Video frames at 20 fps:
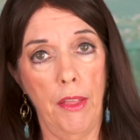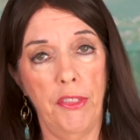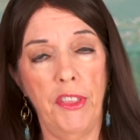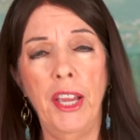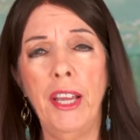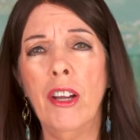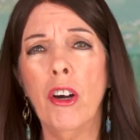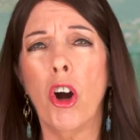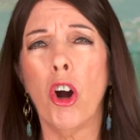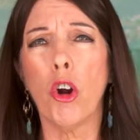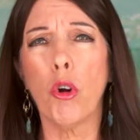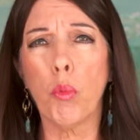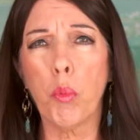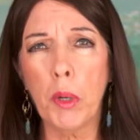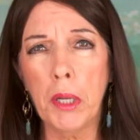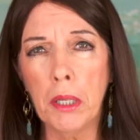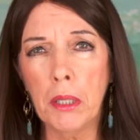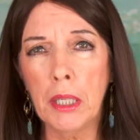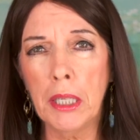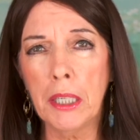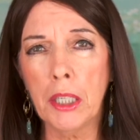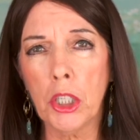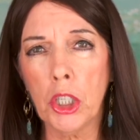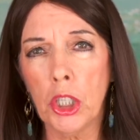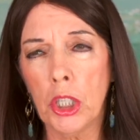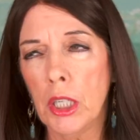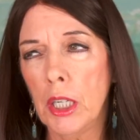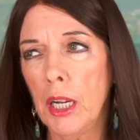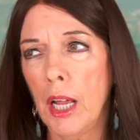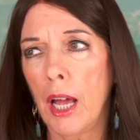They are really
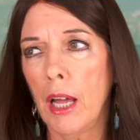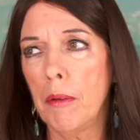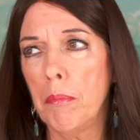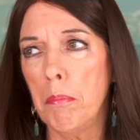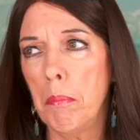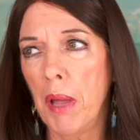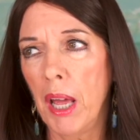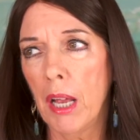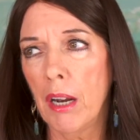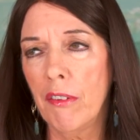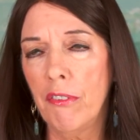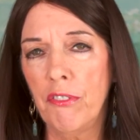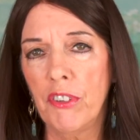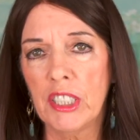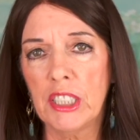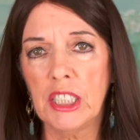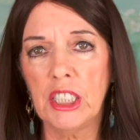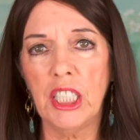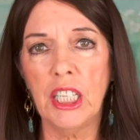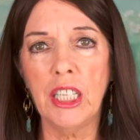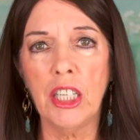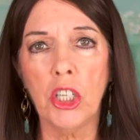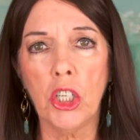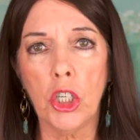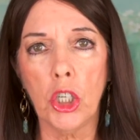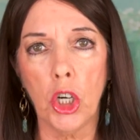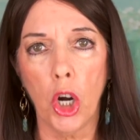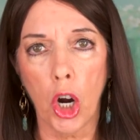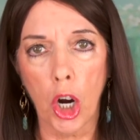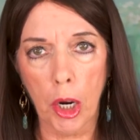good at manifesting
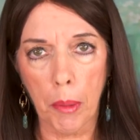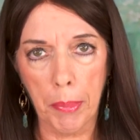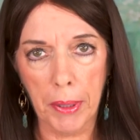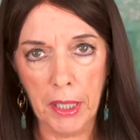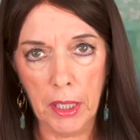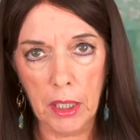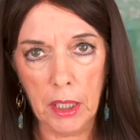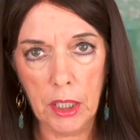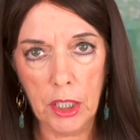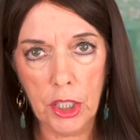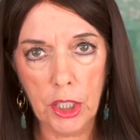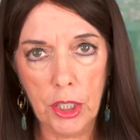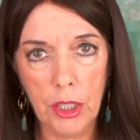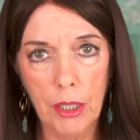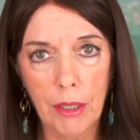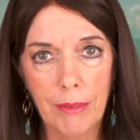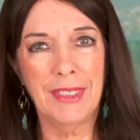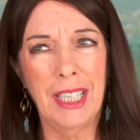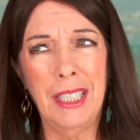garbage.